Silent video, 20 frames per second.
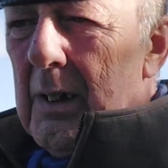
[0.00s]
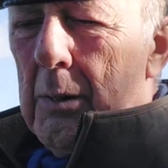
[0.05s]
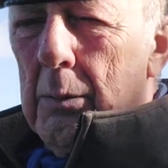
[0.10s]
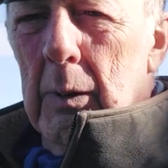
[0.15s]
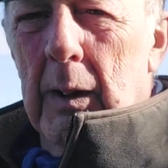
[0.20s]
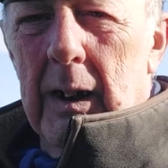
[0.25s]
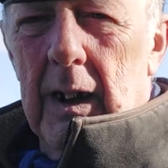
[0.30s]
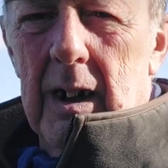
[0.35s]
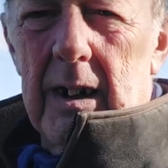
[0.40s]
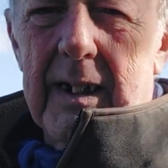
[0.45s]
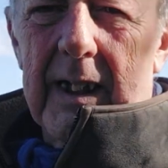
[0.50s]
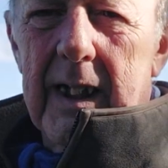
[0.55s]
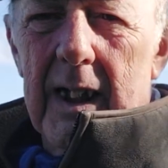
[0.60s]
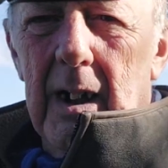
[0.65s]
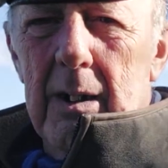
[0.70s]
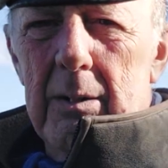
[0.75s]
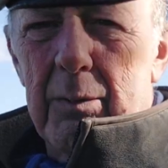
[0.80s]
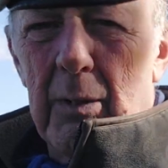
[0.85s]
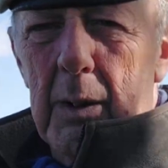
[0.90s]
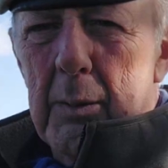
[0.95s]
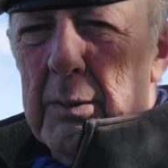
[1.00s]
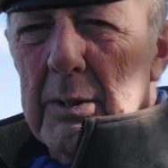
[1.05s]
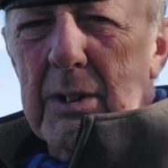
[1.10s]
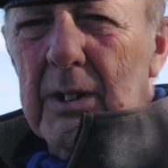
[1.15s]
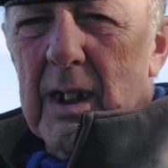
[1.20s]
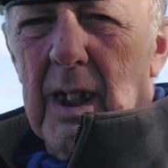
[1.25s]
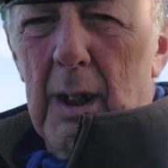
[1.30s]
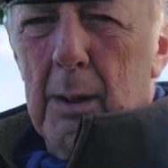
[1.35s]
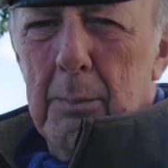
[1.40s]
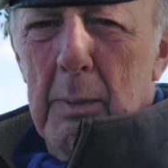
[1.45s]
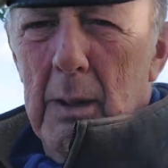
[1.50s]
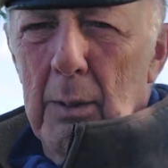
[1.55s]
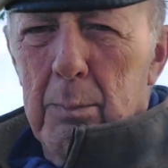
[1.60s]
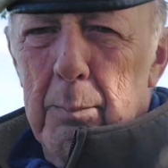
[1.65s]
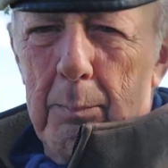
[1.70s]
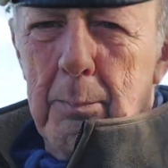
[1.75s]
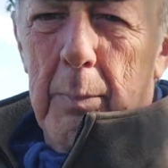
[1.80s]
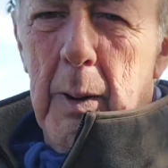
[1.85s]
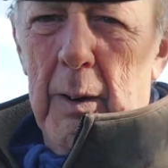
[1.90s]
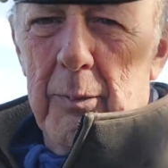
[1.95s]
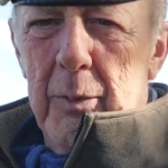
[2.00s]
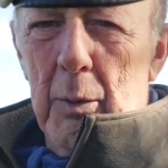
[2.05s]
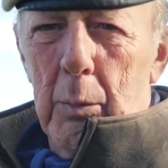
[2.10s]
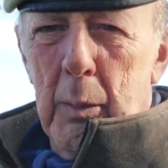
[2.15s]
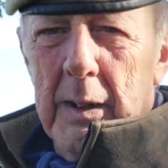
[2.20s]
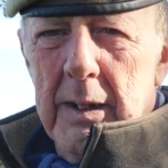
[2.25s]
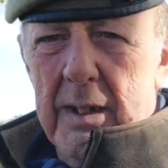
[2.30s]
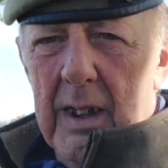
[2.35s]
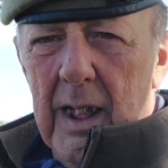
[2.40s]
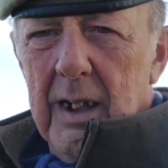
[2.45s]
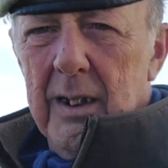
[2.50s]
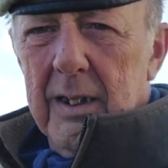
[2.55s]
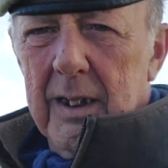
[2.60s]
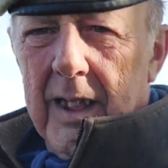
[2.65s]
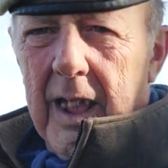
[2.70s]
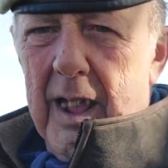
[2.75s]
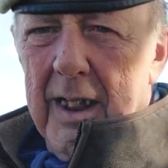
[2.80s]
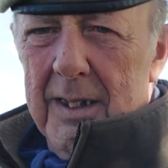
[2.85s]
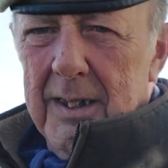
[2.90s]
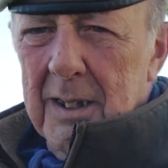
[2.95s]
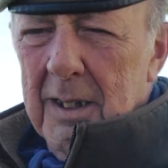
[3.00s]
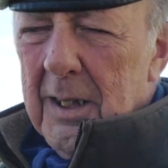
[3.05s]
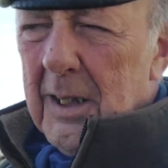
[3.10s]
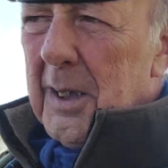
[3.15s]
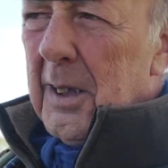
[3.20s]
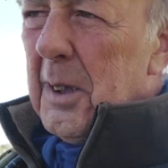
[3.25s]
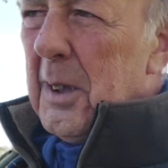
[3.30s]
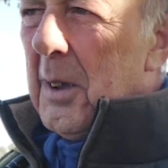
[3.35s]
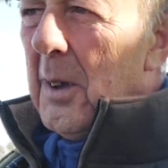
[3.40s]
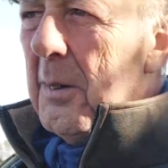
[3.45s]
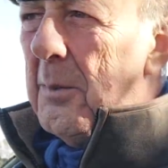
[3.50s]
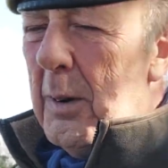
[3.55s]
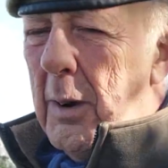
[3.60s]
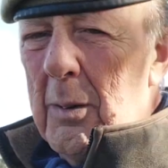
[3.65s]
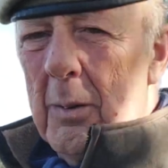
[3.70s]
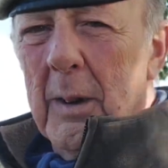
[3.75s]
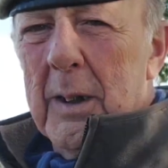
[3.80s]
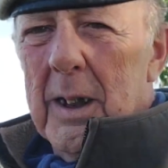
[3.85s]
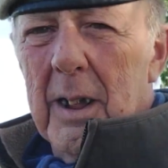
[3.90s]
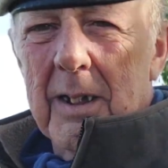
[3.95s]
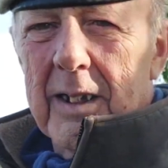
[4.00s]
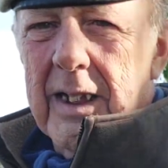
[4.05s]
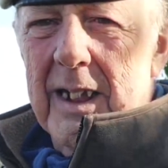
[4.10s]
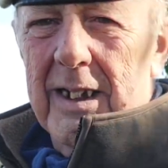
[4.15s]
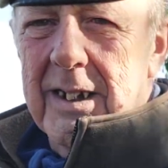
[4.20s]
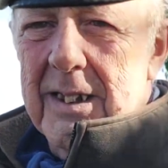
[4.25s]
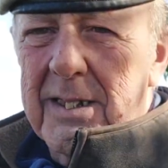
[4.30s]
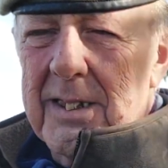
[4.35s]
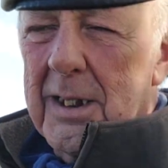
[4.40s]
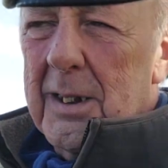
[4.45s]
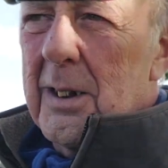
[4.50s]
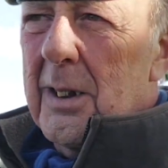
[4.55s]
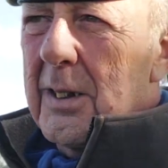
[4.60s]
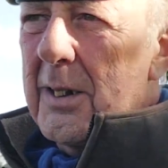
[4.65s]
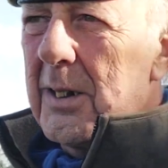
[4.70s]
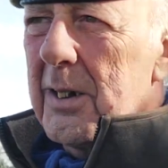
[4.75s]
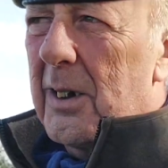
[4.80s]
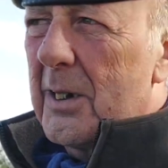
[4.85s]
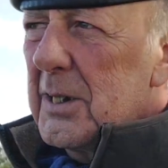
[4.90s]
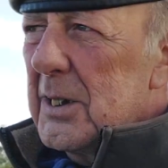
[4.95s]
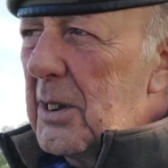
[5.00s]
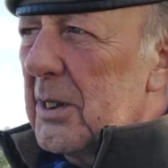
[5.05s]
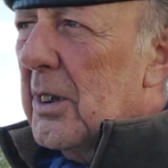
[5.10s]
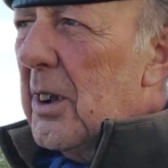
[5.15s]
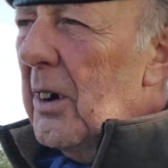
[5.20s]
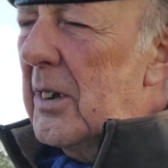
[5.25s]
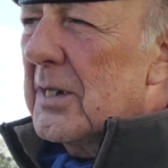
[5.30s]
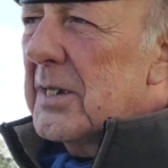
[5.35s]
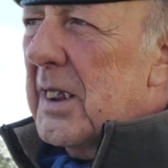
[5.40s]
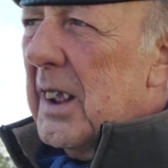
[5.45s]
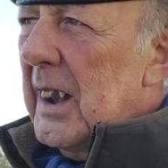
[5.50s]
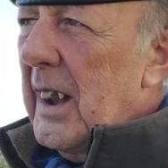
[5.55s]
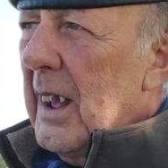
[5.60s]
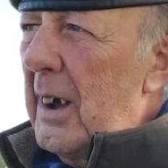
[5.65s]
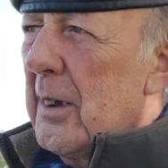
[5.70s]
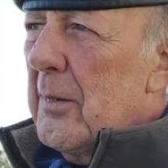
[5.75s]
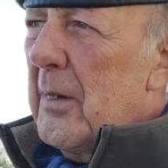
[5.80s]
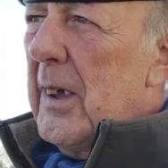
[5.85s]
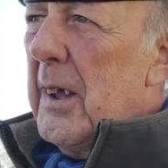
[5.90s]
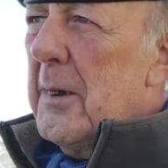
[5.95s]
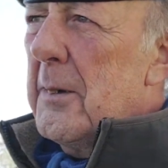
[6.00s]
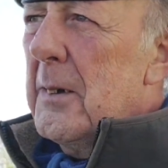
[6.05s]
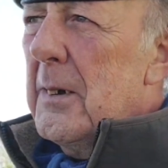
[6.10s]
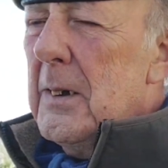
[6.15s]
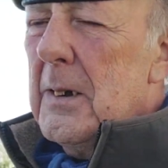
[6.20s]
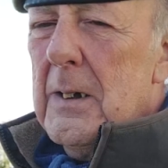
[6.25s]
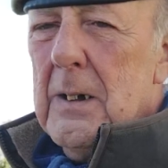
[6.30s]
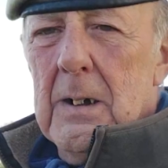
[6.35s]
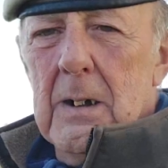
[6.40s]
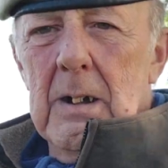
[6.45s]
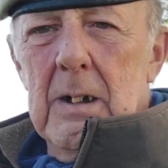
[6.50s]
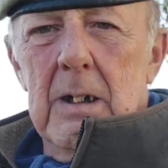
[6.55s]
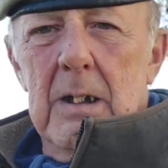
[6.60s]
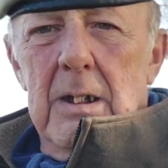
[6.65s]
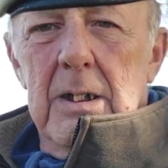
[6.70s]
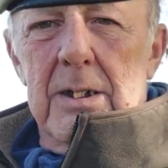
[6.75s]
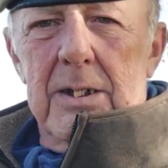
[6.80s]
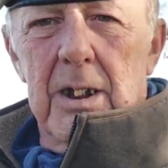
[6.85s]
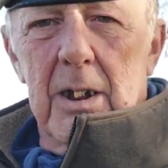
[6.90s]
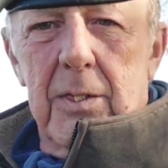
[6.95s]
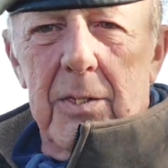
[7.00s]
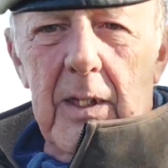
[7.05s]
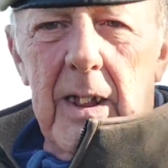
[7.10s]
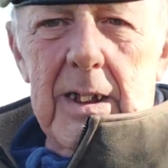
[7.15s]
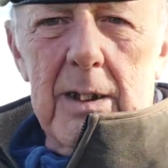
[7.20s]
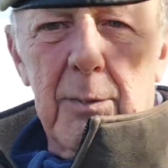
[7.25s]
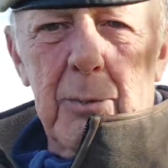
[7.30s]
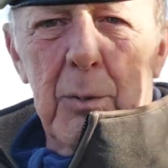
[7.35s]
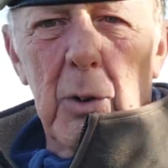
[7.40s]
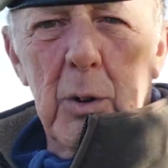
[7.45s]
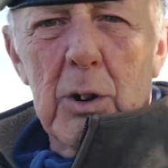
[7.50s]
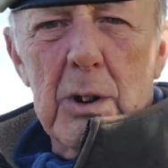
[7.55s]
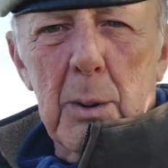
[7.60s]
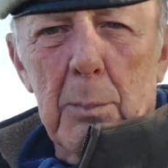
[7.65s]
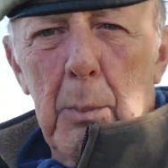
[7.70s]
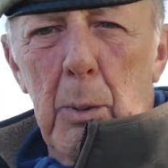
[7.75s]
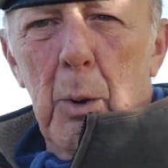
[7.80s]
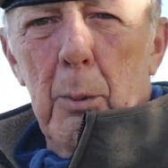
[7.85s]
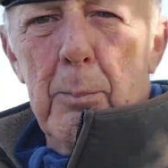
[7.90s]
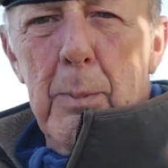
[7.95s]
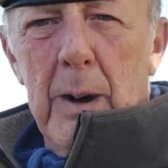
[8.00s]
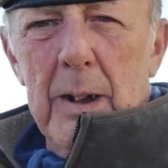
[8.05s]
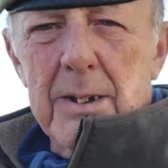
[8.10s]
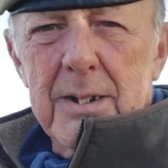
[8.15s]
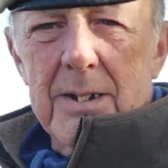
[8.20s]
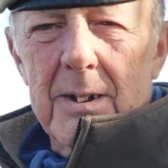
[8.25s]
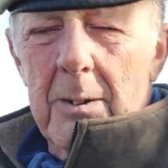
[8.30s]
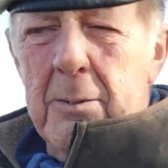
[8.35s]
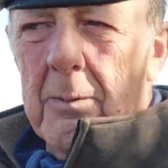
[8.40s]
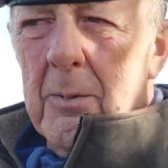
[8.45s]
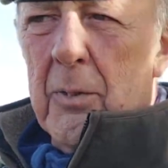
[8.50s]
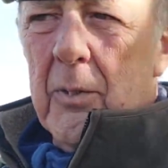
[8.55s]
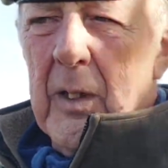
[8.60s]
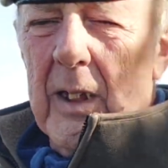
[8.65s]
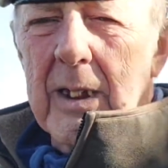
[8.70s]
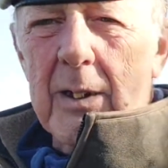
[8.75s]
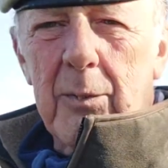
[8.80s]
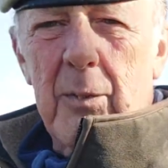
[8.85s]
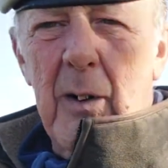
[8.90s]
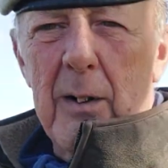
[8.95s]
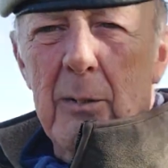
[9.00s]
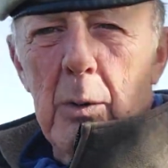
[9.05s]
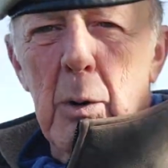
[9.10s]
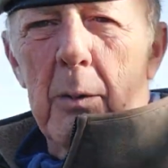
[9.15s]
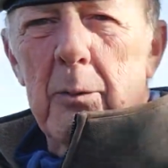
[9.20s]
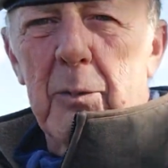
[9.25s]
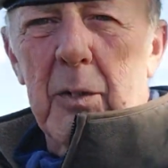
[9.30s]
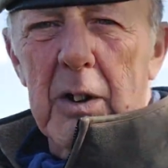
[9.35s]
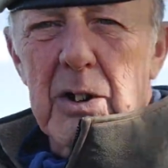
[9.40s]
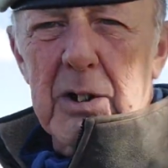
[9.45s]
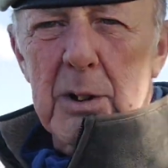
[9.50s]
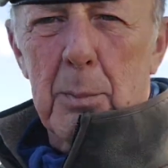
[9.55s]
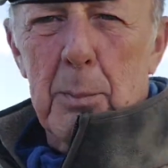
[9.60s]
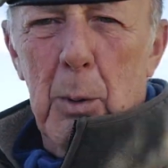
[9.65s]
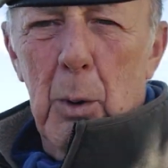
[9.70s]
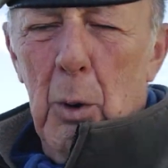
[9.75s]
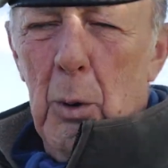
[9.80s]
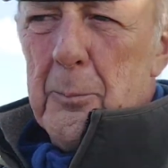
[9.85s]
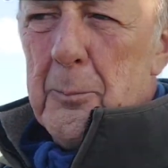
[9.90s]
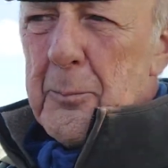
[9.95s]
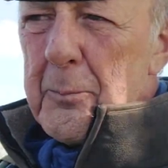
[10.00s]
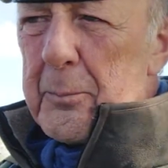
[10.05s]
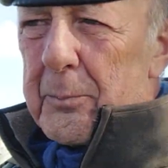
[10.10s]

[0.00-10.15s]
We're lucky over here. We just get a bit of puff of wind now and again. We don't get anything like you guys get out there. So thanks for all your support, Buzz. Thanks for everyone for your support.